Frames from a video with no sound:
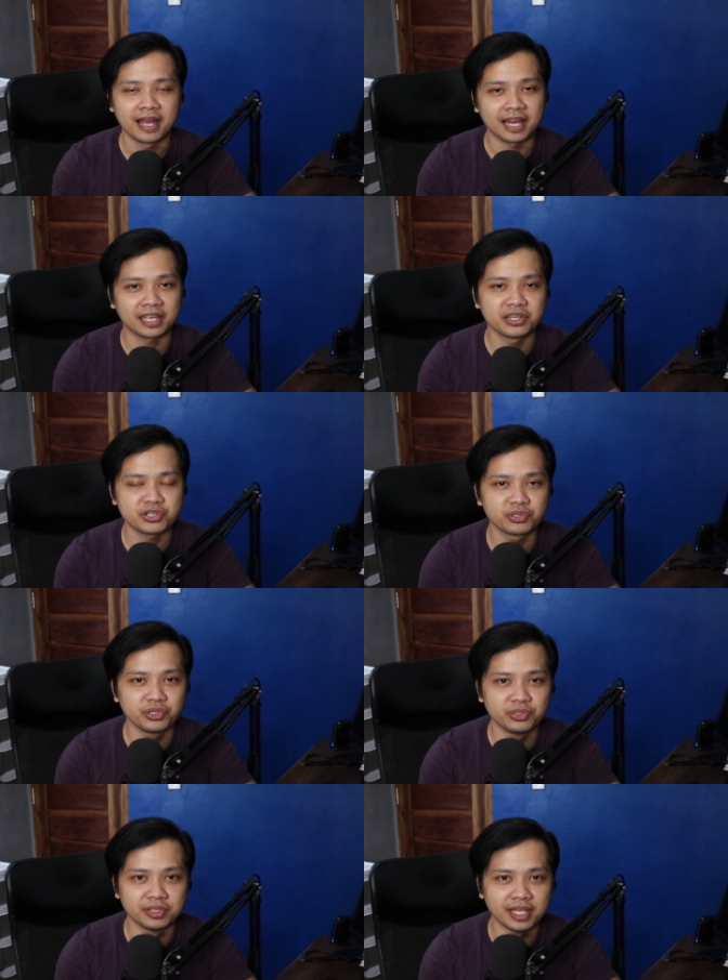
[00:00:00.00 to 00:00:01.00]
I can assure
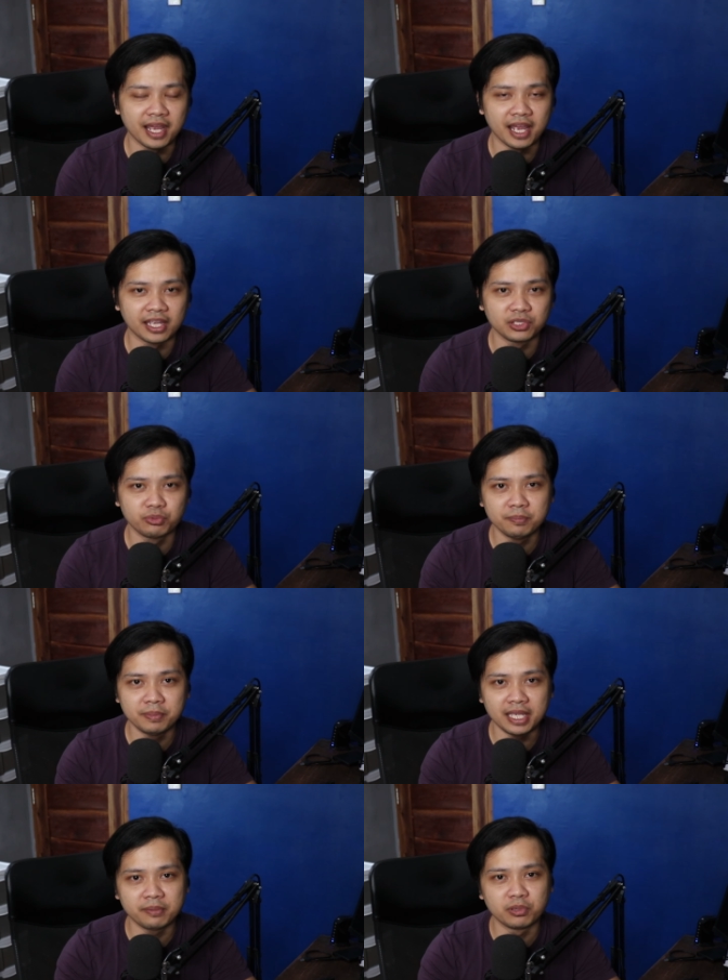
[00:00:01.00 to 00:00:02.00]
you na you will
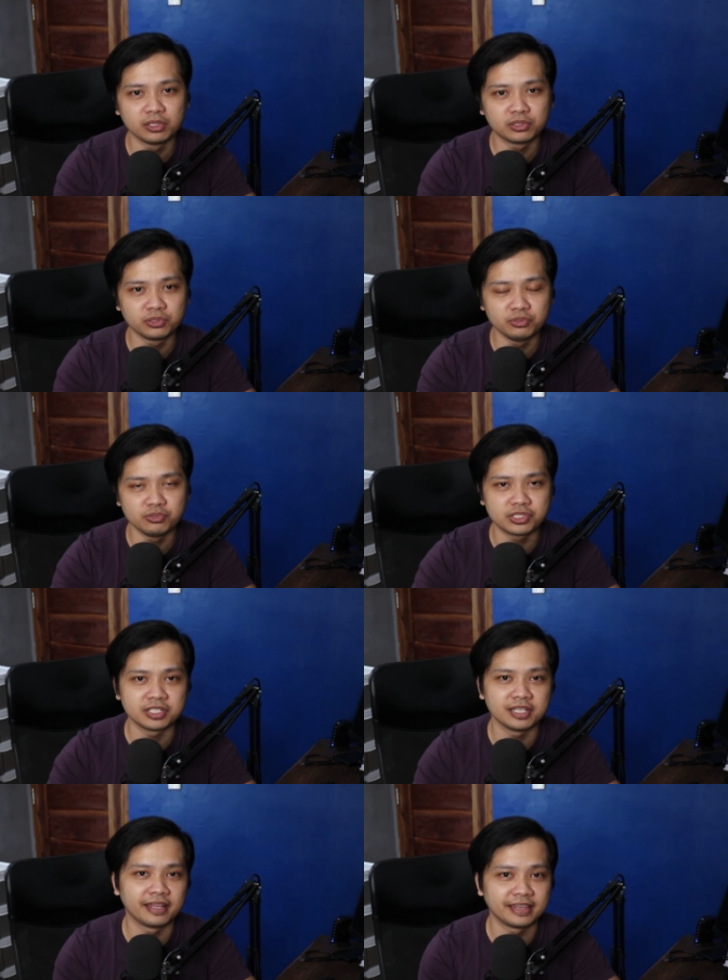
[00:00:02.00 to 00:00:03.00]
be able to
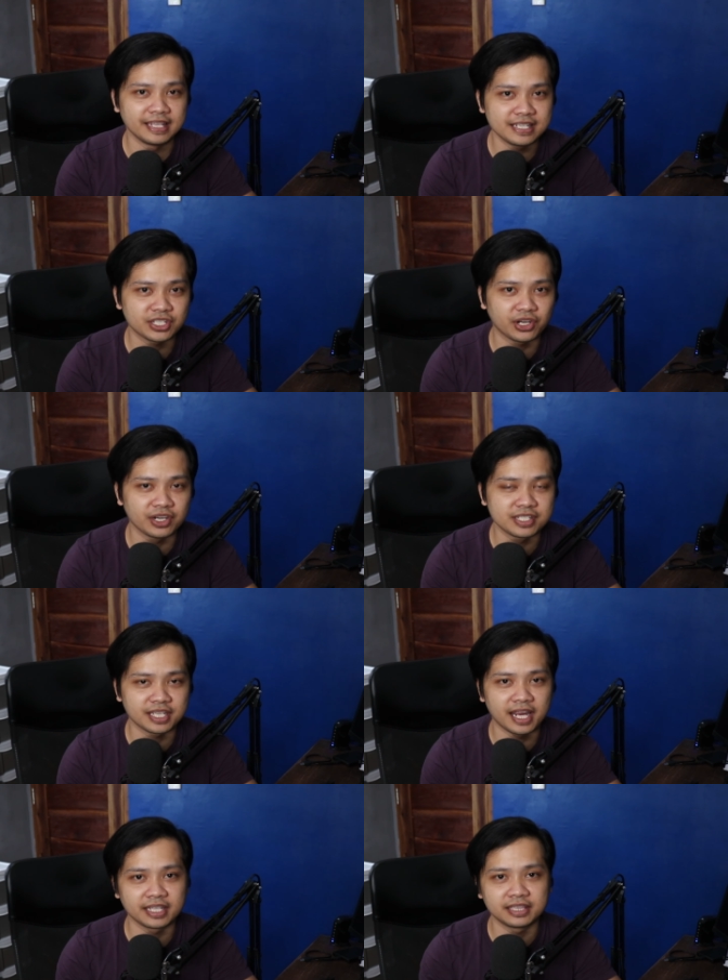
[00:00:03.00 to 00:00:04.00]
use these cards
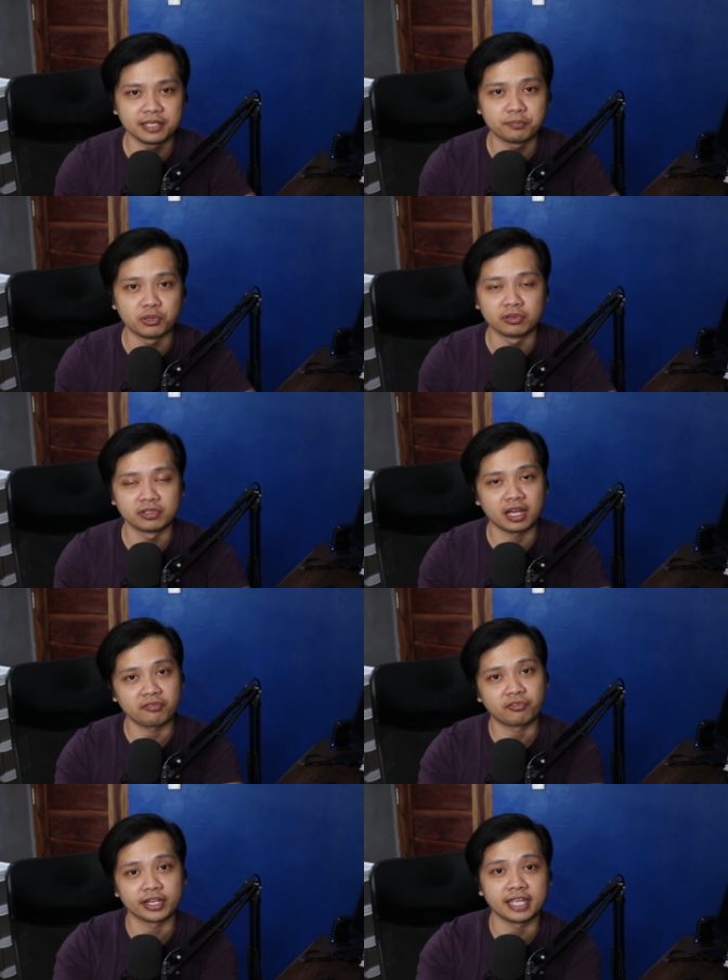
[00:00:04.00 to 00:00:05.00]
kahit tipong
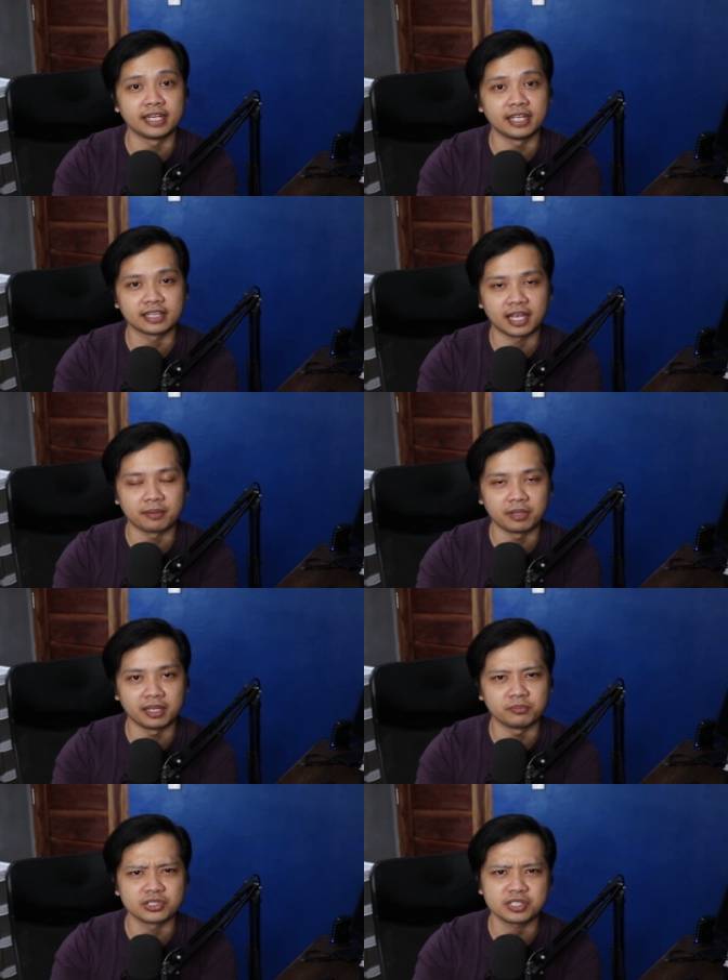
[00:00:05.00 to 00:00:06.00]
naka four K na yung
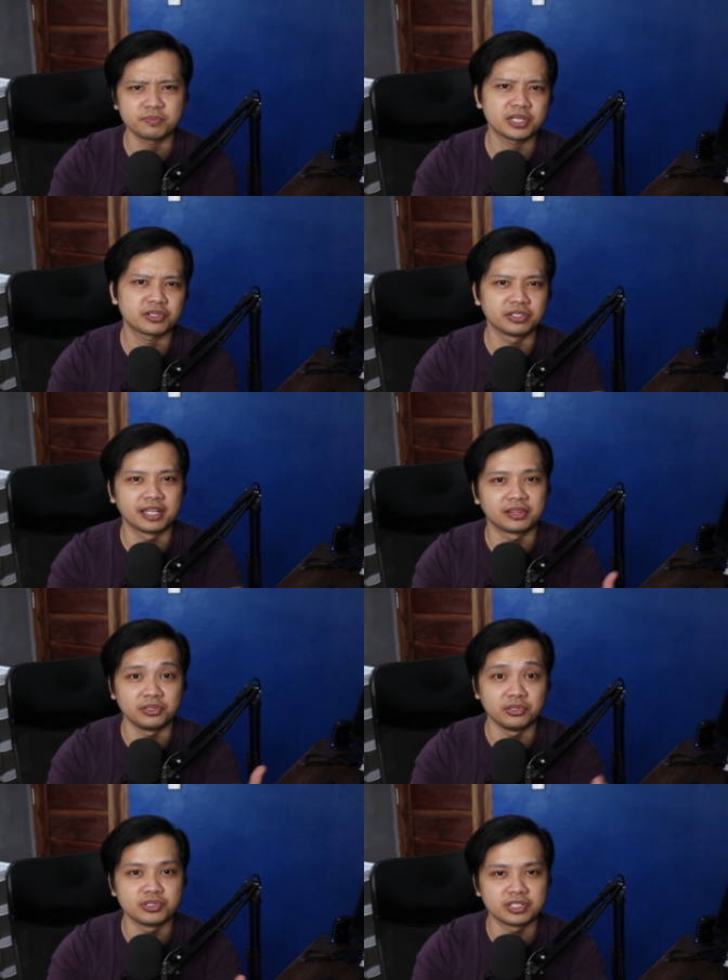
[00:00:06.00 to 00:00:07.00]
timeline mo. Just make sure that
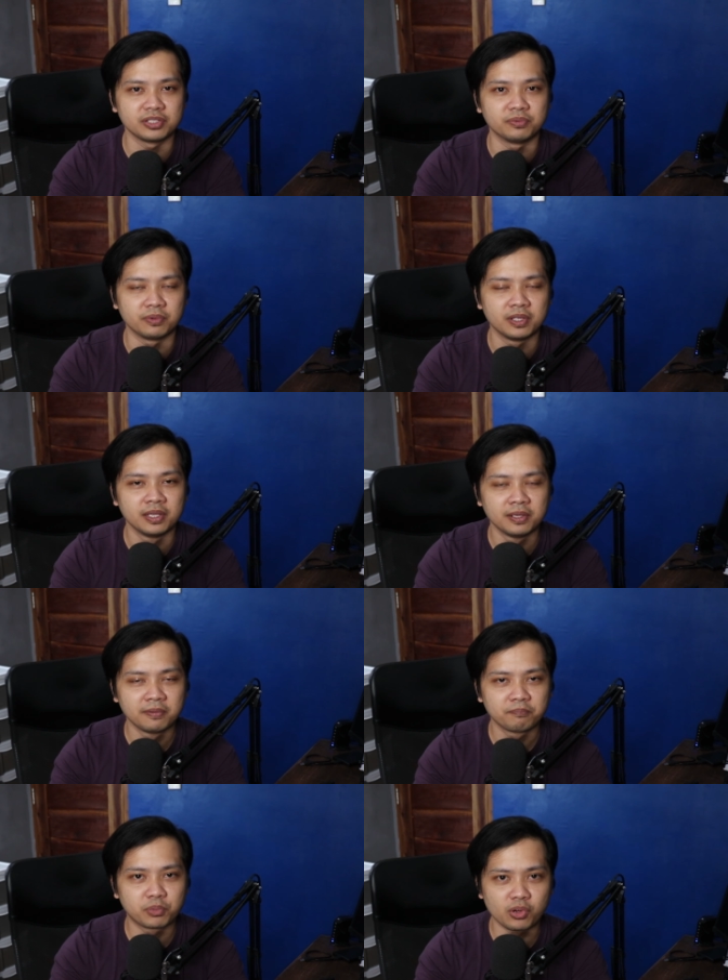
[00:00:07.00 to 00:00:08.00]
you use yung
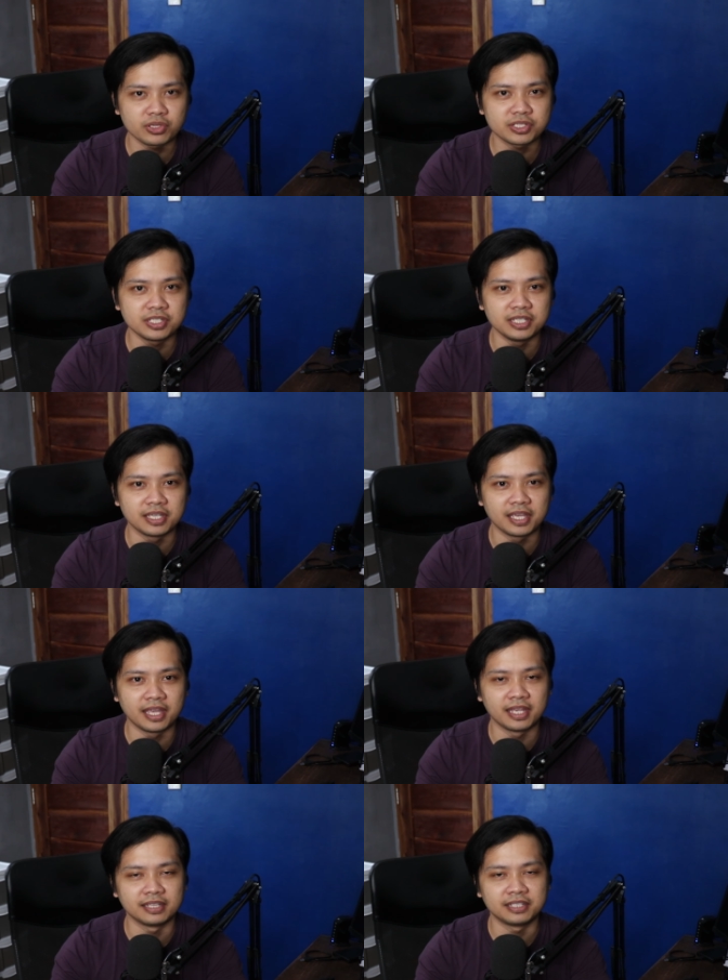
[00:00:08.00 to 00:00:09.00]
proxy
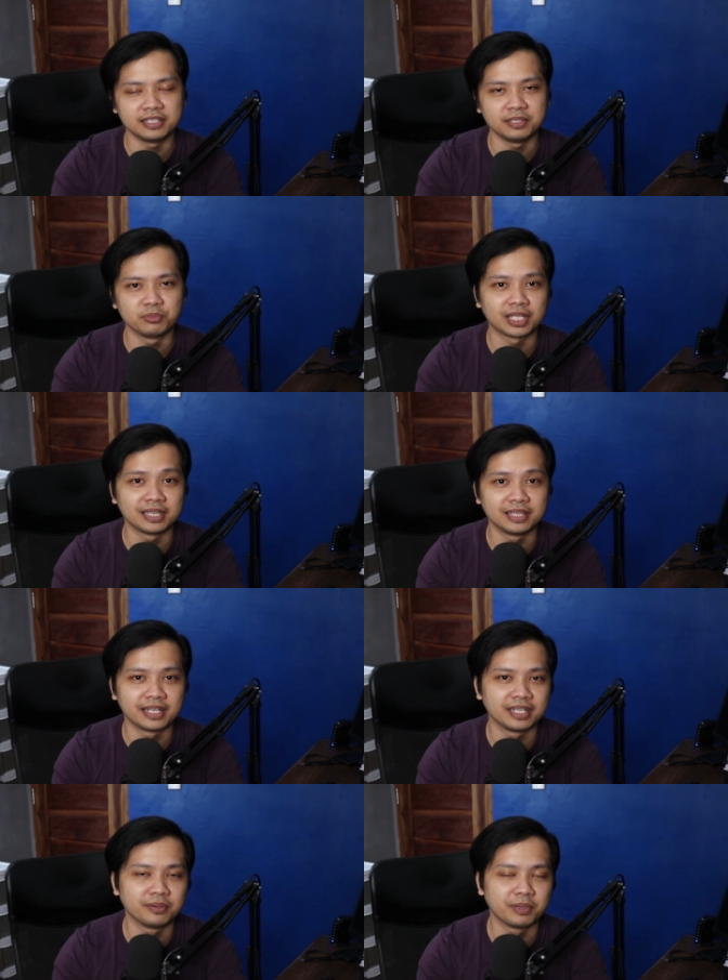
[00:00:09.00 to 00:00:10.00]
and hindi mo tadta
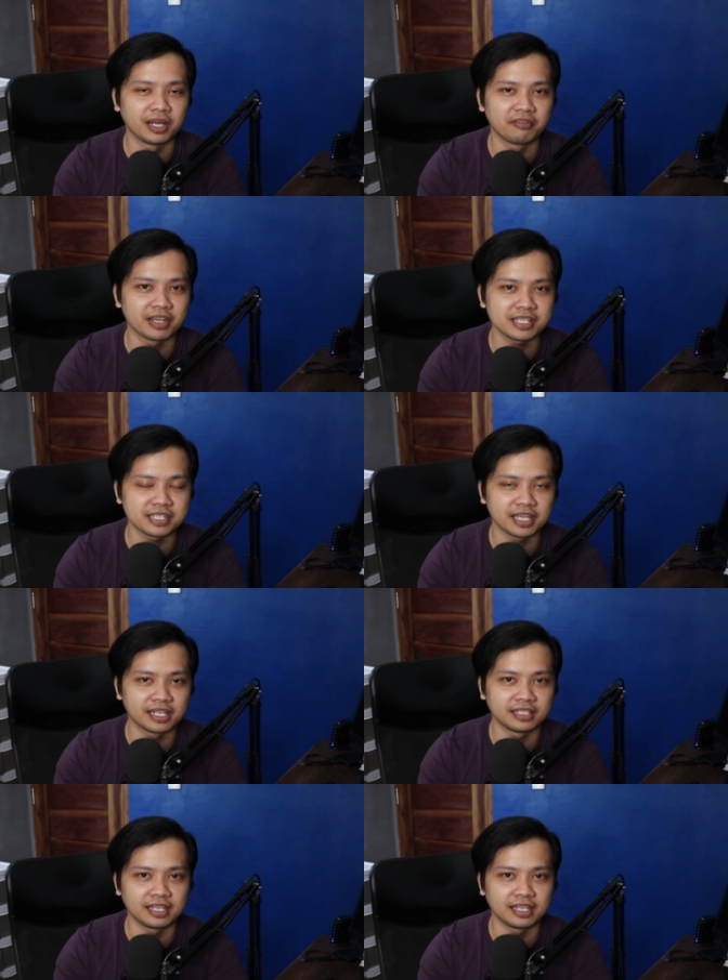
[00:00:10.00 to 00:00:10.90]
rin ng mga effects yan.